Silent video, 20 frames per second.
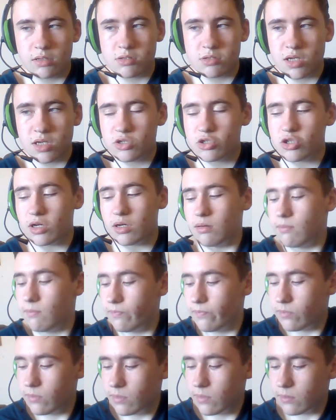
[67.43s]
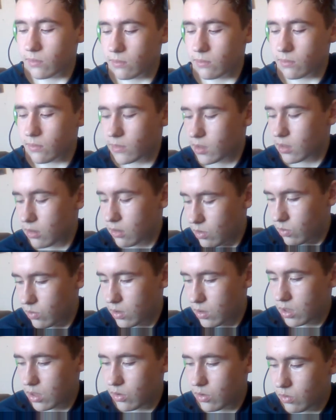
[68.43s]
is edgy.
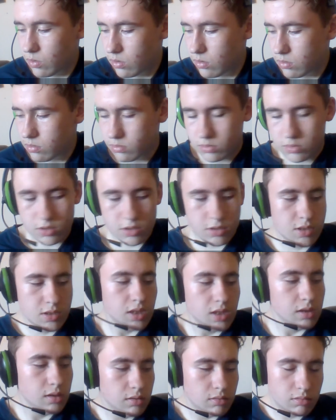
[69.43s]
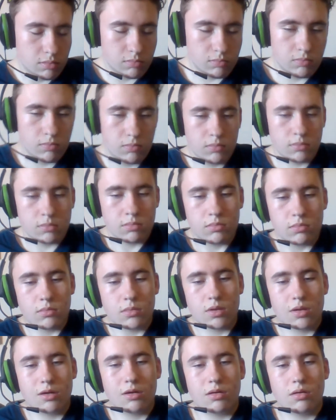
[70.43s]
Well, today,
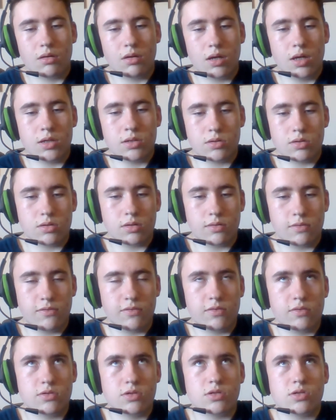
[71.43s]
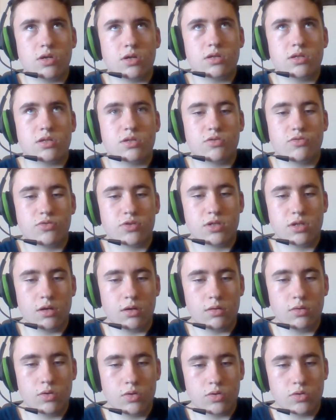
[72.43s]
as I've decided to
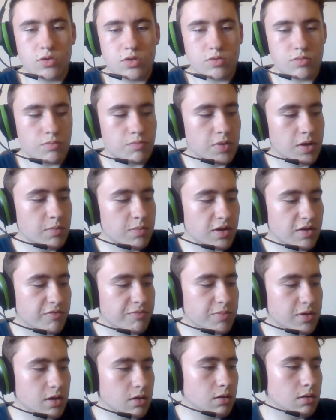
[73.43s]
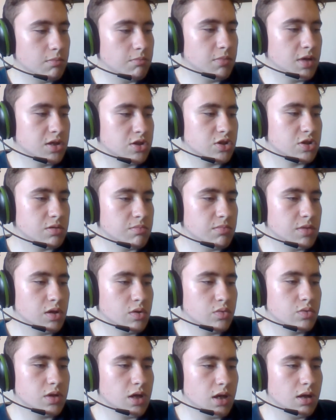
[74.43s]
return, because people have been messaging me
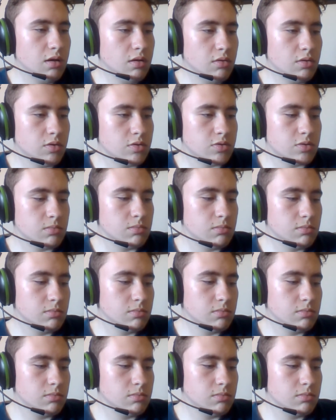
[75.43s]
all day, because,